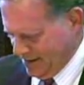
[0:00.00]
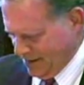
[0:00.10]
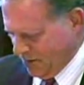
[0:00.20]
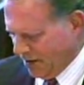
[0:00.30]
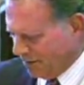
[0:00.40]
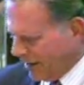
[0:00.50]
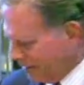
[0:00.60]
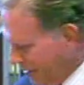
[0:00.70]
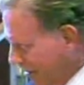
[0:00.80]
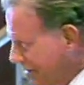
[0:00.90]
Well, I'm
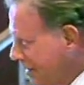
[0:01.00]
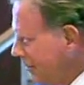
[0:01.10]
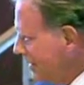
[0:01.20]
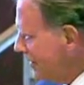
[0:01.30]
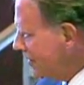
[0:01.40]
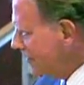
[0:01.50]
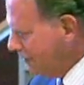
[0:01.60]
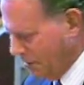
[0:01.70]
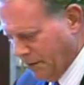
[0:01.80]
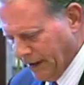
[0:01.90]
not sure it's going to be just a
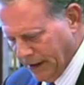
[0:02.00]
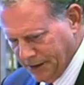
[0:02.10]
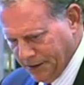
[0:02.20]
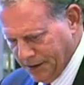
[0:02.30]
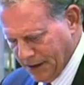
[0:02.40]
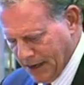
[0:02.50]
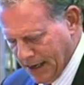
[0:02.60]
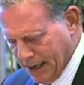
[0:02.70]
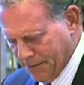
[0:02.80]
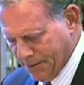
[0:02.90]
few minutes.
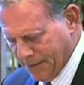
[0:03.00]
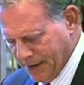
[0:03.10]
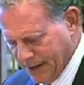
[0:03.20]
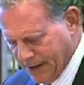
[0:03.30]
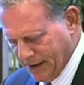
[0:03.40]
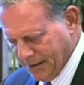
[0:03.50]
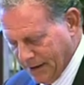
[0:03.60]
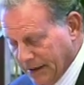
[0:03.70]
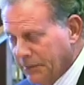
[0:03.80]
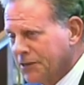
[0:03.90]

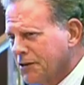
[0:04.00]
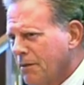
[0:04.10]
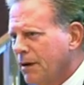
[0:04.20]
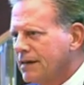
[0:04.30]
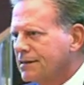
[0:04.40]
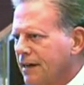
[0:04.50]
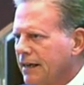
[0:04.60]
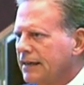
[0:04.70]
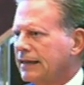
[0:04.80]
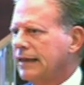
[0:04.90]
Let me start by
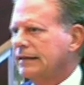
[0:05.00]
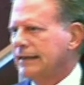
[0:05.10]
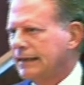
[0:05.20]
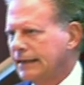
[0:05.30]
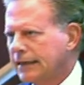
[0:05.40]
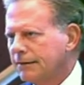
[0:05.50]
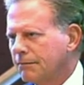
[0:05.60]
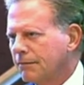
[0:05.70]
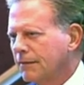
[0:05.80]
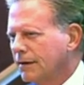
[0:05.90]
saying that the
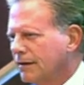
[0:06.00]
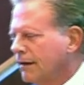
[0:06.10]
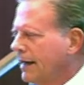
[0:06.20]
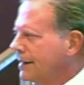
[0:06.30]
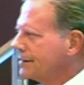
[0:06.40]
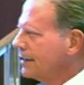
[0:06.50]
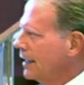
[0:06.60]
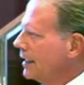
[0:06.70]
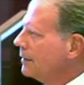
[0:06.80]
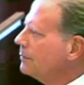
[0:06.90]
last
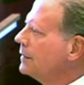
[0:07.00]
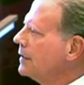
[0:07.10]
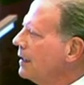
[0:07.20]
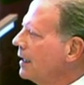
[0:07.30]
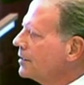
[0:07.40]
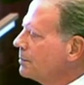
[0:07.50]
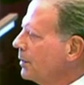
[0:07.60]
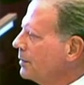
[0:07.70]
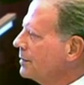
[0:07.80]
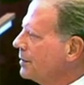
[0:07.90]
time I
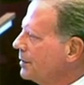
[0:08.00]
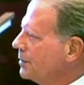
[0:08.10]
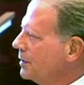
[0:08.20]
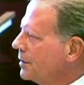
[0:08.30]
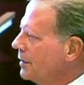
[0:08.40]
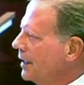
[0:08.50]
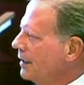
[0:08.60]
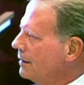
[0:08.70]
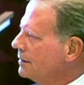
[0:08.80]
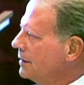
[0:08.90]
spoke to a
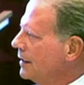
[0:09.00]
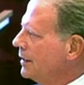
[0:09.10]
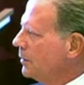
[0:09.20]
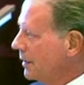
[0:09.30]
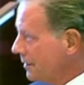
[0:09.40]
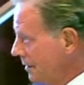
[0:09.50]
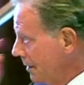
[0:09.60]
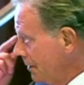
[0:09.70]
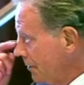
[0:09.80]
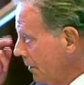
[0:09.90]
crowd anywhere
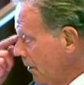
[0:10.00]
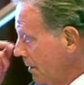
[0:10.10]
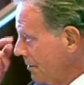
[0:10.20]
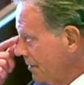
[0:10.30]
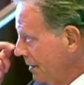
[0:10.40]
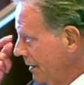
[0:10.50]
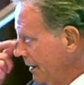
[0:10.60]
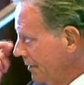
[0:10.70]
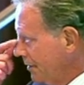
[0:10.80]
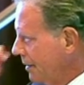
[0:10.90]
near this large in
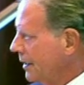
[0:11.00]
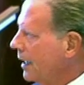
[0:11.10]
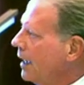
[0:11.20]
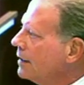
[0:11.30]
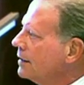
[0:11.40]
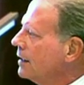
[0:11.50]
a synagogue